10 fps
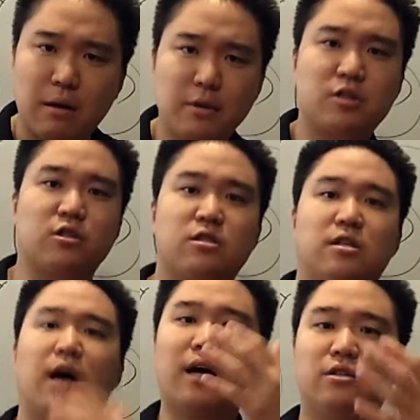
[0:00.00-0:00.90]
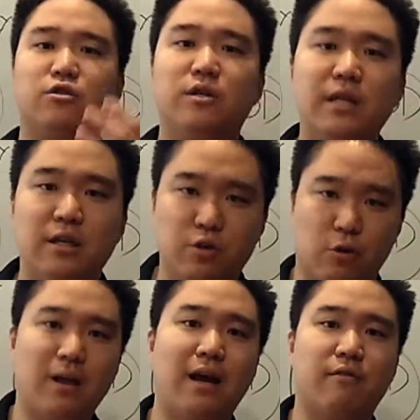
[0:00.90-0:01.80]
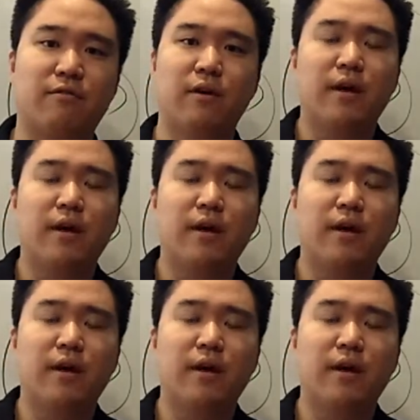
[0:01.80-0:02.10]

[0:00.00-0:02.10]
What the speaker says: much God you need in your life.